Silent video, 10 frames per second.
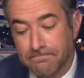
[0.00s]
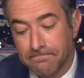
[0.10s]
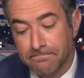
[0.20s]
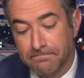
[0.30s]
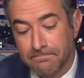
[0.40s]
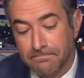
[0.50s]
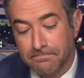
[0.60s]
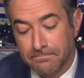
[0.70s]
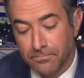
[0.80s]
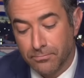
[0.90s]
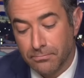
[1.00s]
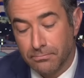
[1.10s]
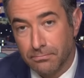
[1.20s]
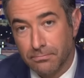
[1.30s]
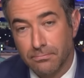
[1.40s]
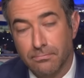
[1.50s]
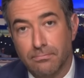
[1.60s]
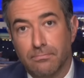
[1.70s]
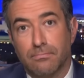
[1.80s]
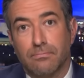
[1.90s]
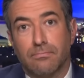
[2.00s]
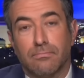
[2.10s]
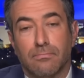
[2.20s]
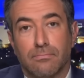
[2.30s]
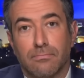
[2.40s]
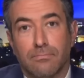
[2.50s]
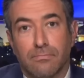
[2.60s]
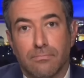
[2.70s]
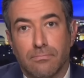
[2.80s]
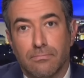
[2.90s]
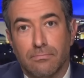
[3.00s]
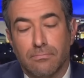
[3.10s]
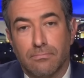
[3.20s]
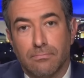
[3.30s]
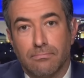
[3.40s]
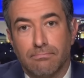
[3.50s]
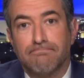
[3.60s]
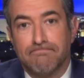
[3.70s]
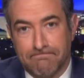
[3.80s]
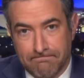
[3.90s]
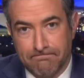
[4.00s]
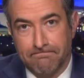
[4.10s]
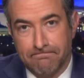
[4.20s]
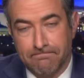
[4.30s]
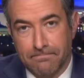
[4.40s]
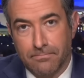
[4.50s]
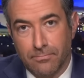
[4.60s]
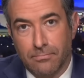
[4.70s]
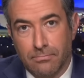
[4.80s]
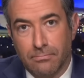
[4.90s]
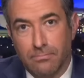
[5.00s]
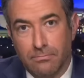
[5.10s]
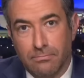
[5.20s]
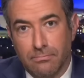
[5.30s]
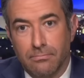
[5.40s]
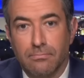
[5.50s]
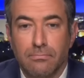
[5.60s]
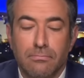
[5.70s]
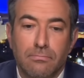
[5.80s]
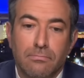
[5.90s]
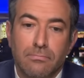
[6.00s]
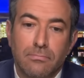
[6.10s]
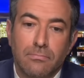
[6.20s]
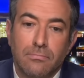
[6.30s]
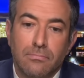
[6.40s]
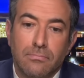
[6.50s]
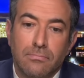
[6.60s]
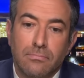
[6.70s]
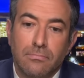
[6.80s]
(silent)